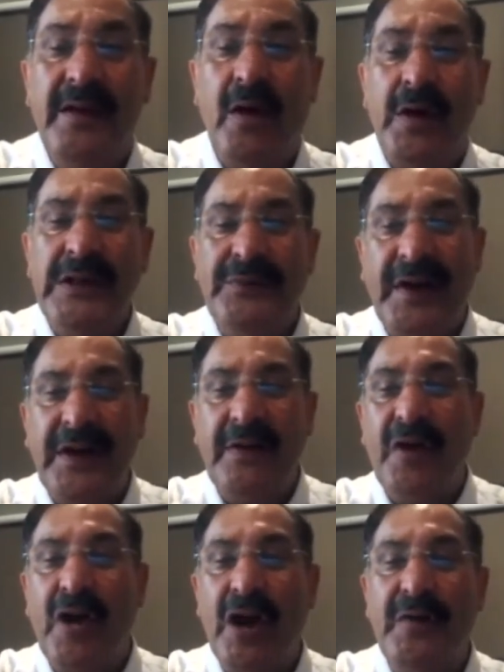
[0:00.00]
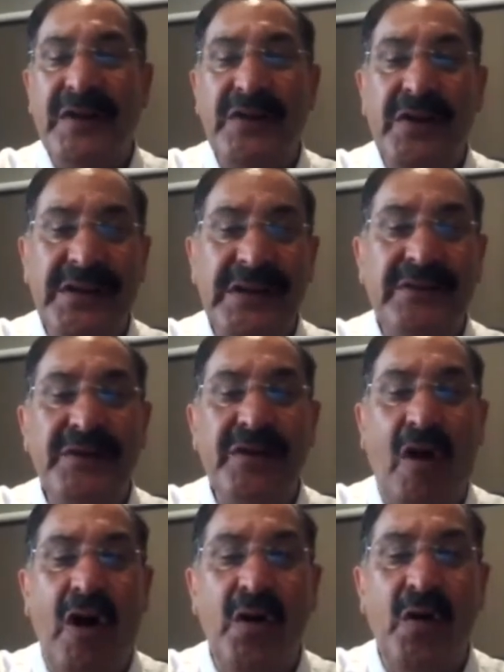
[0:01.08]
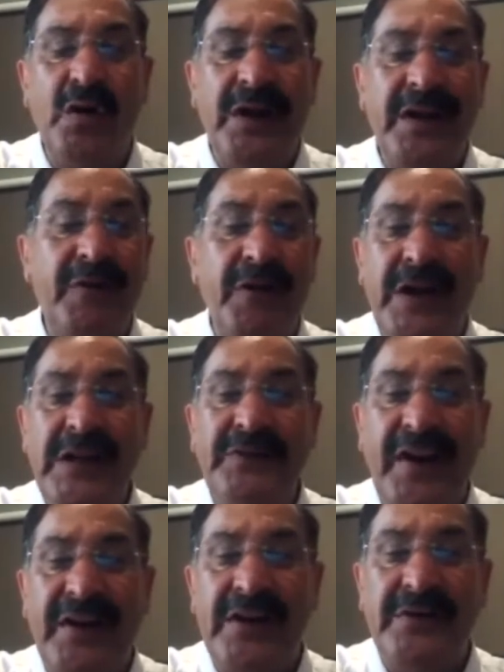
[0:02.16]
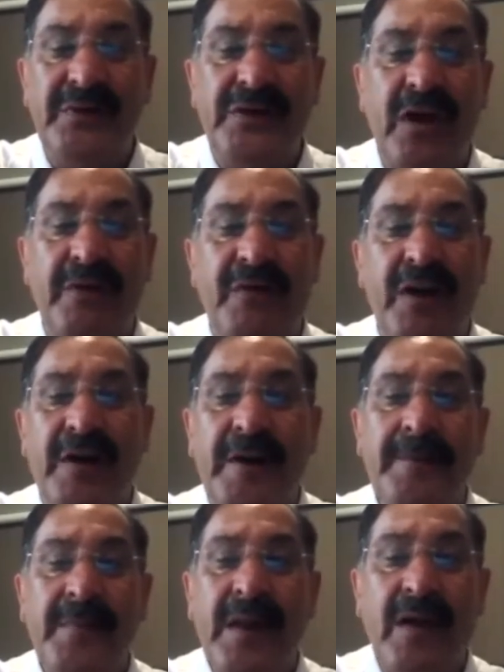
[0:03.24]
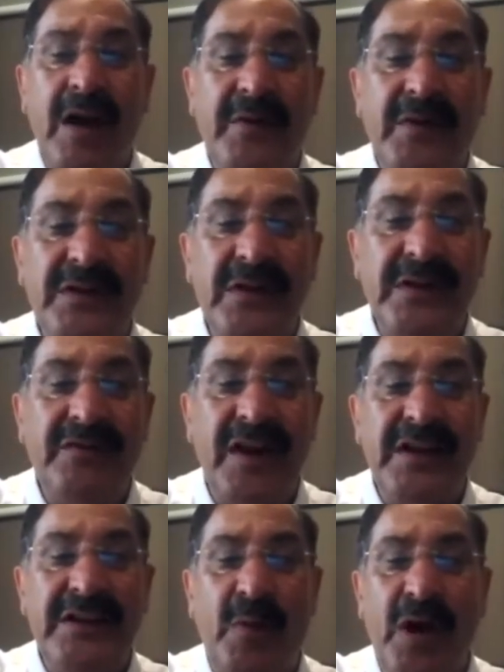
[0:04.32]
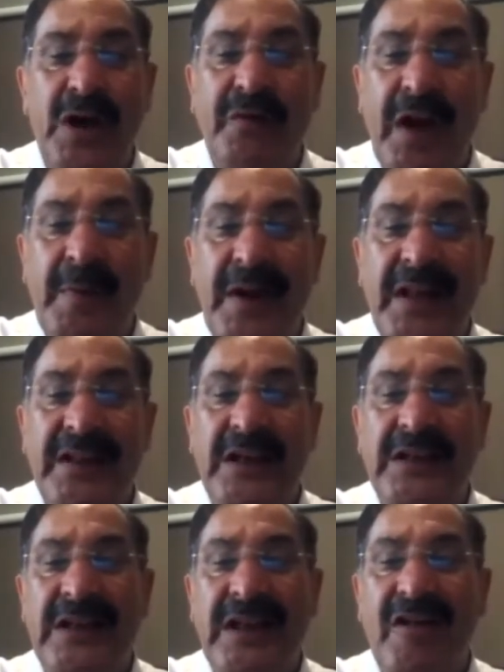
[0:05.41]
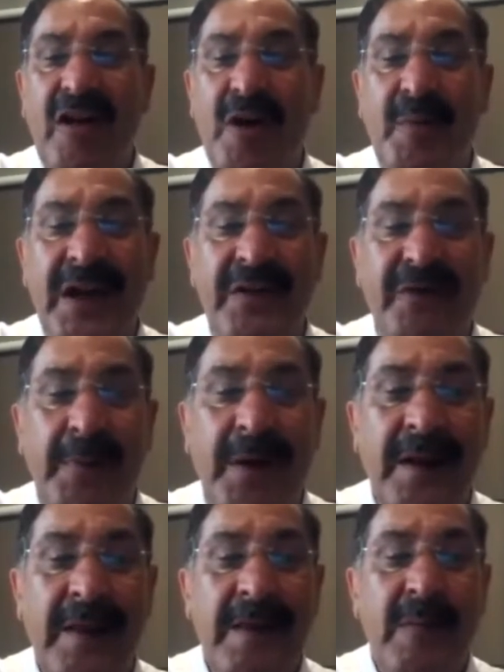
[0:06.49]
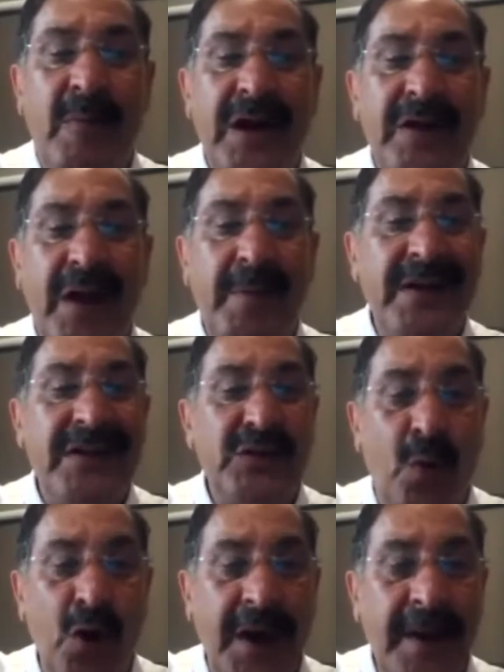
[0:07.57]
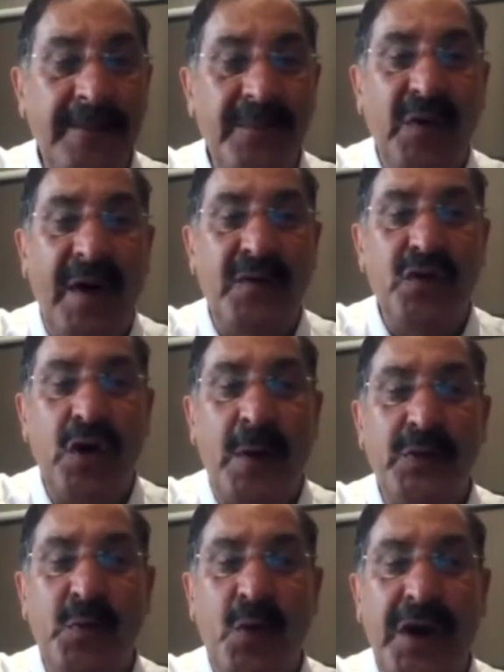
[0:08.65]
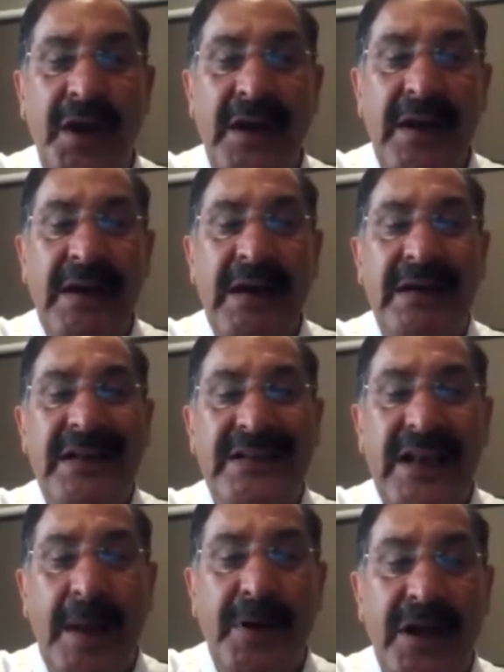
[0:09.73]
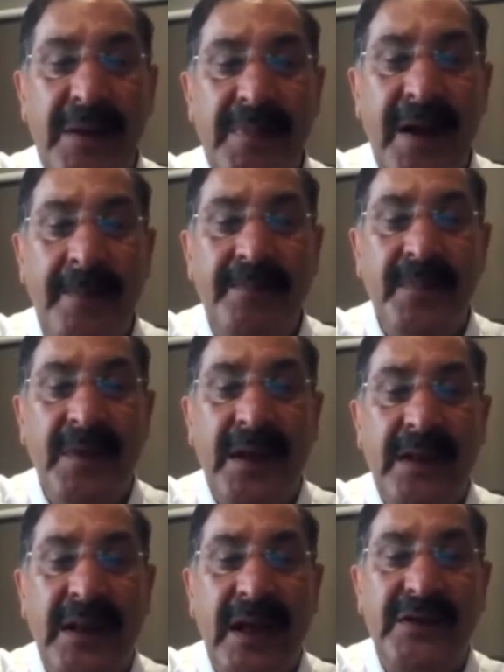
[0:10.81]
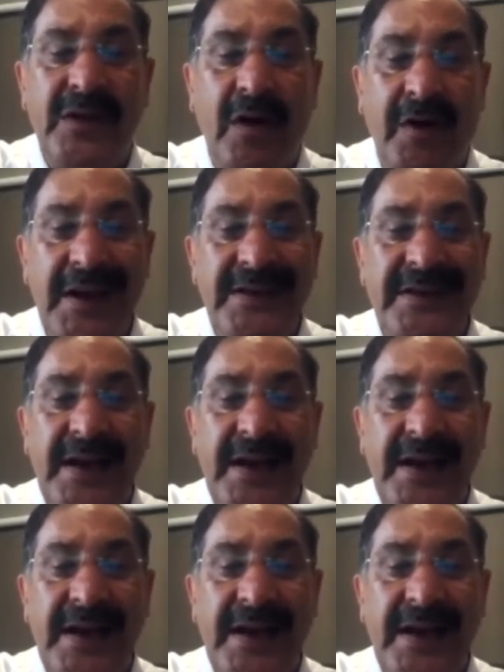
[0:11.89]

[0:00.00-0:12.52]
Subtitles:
Now, risk factor for cardiovascular disease. We all know the different risk factors which are for cardiovascular disease. One is modifiable and the others are non-modifiable. Modifiable is smoking. You have to stop smoking. Dyslipidemia, that is a raised